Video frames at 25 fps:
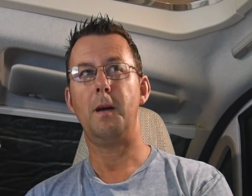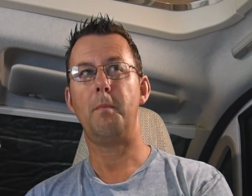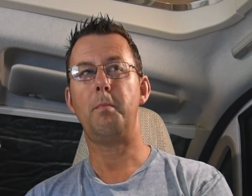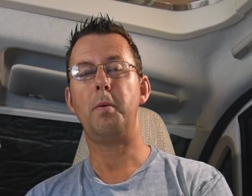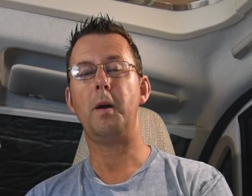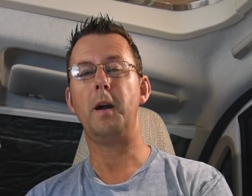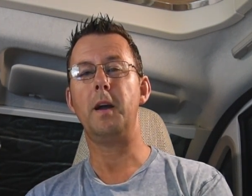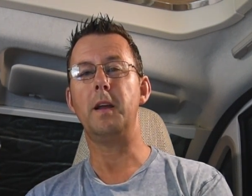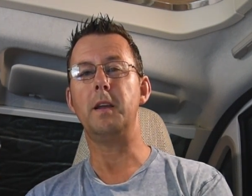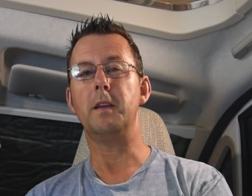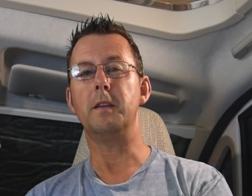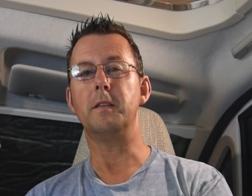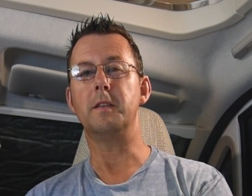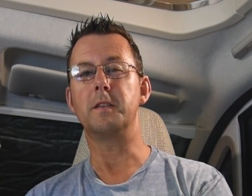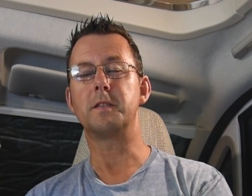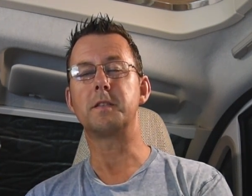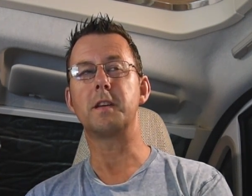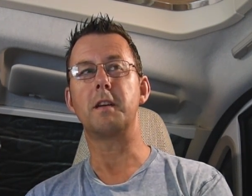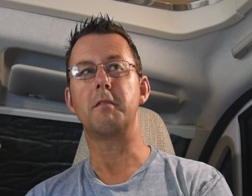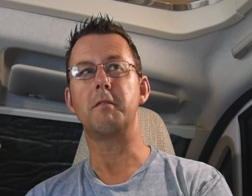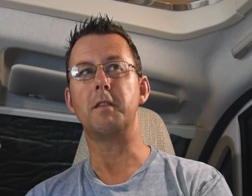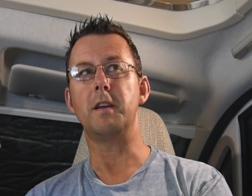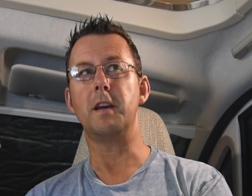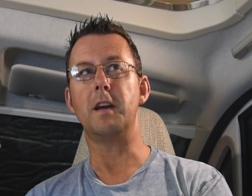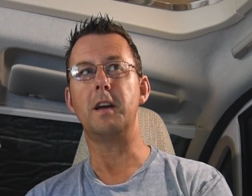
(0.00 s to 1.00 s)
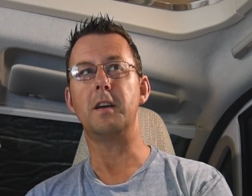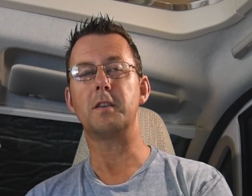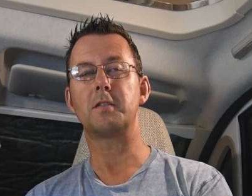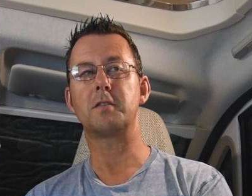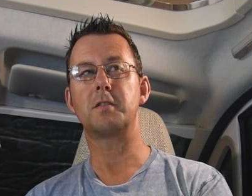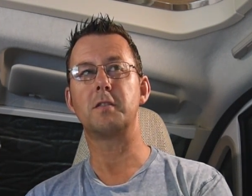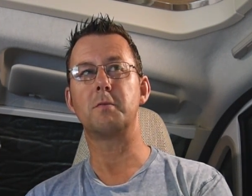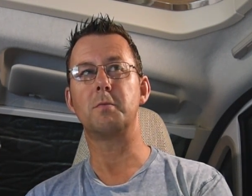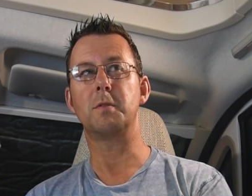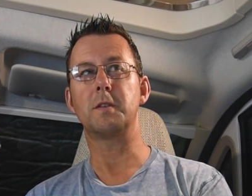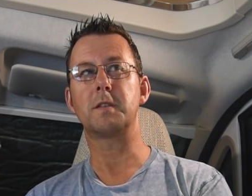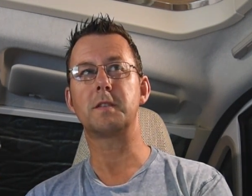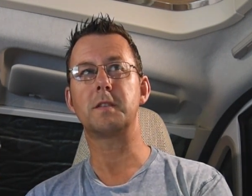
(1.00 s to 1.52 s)
pain in the derriere,
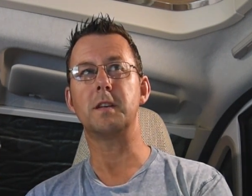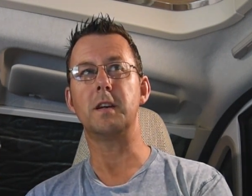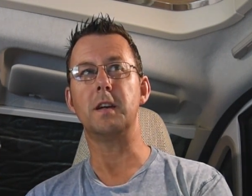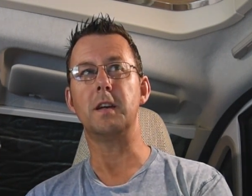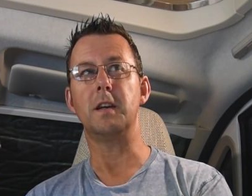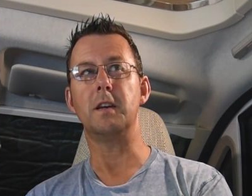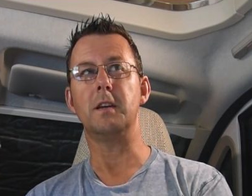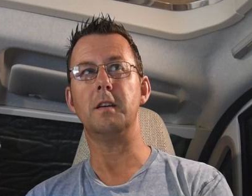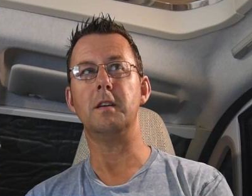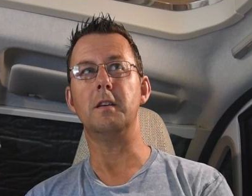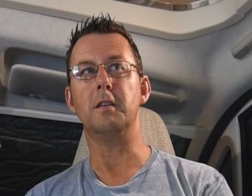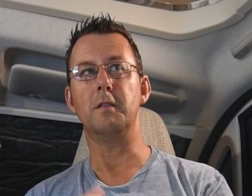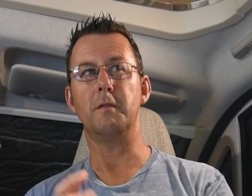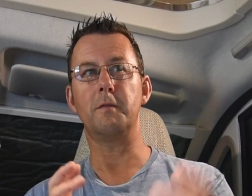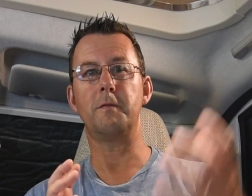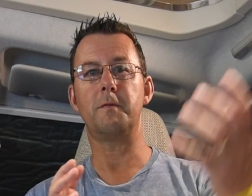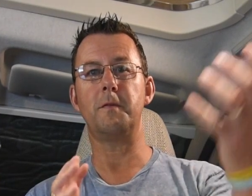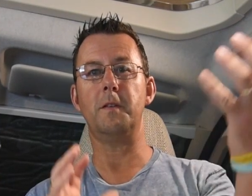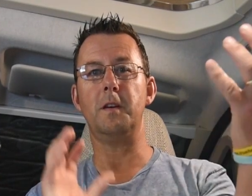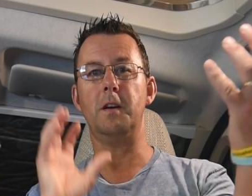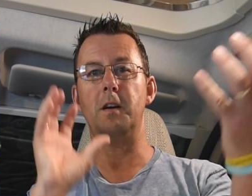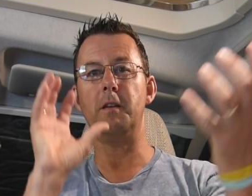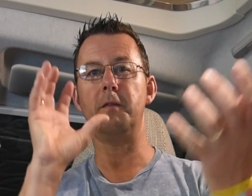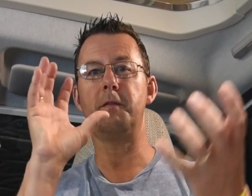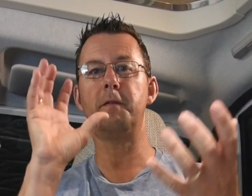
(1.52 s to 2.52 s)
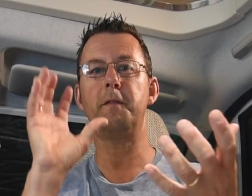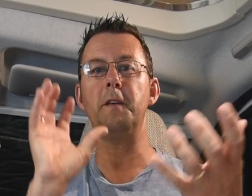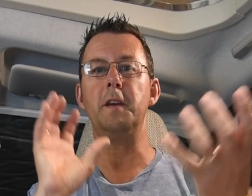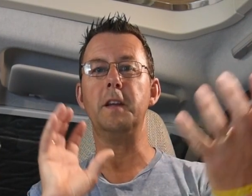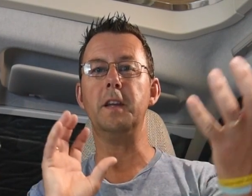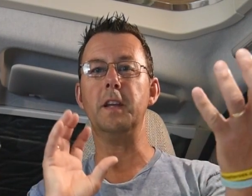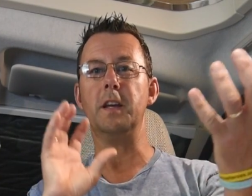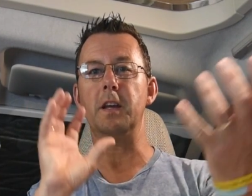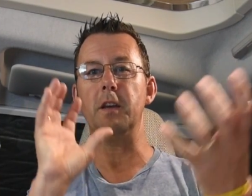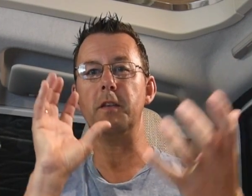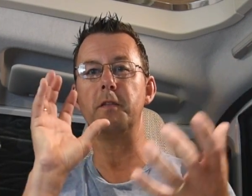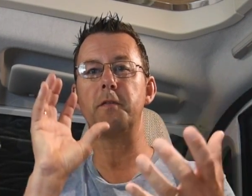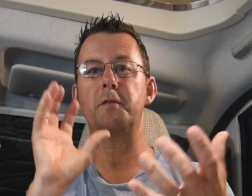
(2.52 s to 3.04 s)
should we say, of
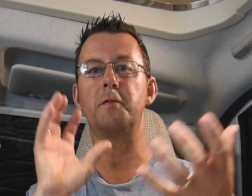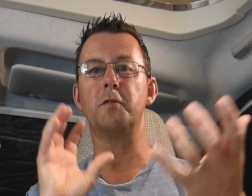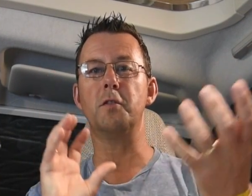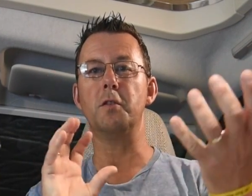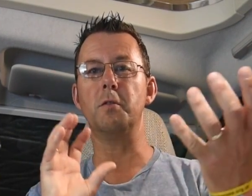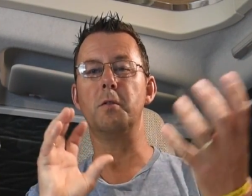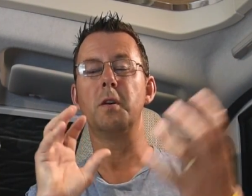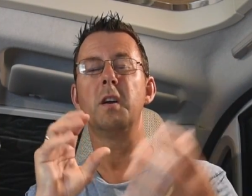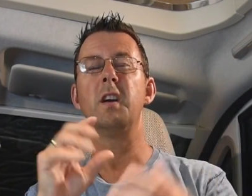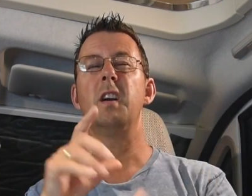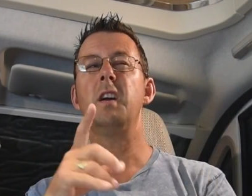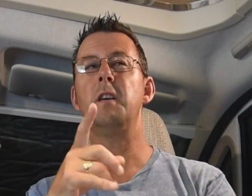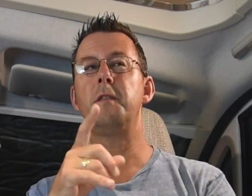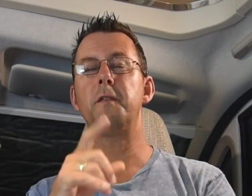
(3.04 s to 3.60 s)
feeding it through.